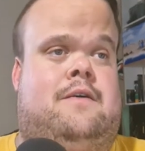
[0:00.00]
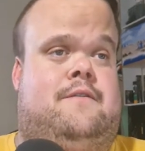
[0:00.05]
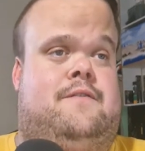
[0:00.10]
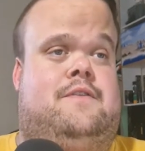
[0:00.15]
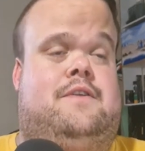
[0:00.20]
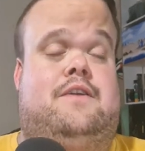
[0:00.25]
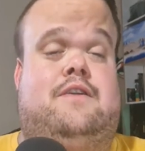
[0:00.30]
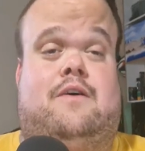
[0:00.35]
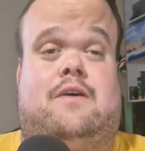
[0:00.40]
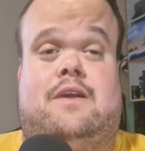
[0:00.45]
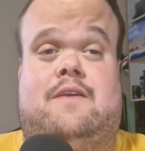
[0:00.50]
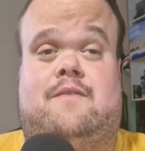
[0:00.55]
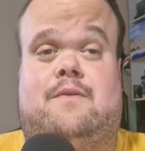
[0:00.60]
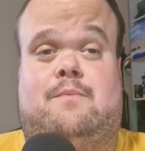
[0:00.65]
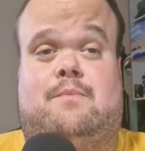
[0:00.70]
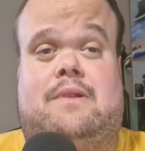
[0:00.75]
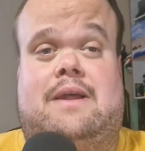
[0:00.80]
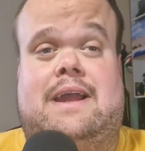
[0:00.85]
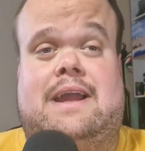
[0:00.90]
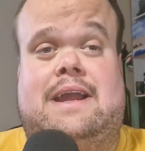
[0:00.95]
after not
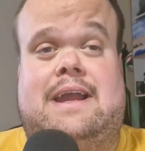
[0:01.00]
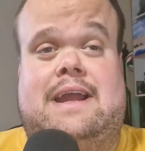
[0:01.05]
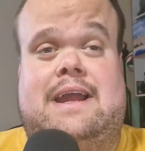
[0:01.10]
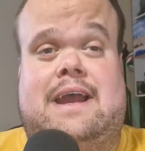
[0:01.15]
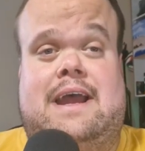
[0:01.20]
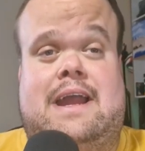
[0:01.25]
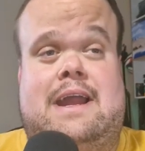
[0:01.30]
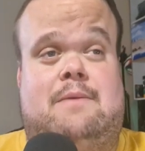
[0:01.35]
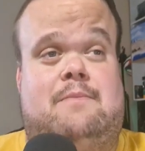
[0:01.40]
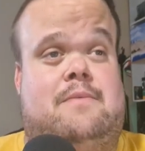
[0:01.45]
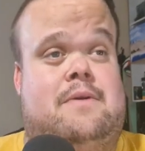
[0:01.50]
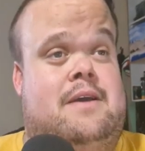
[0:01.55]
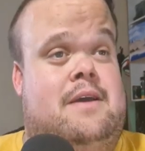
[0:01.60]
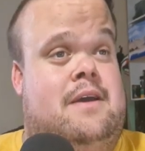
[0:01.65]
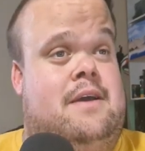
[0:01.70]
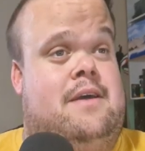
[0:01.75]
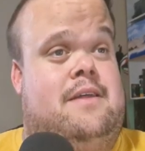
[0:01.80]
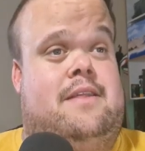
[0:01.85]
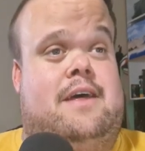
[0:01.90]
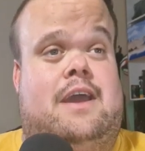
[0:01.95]
even playing a game,
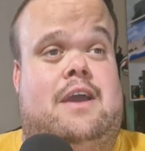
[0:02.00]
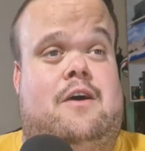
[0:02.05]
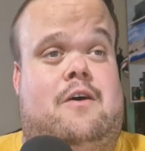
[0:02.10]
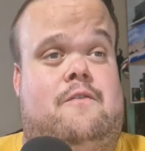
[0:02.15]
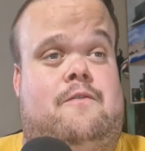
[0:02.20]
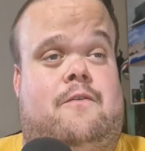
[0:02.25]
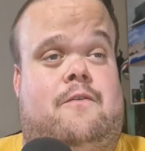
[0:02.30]
they go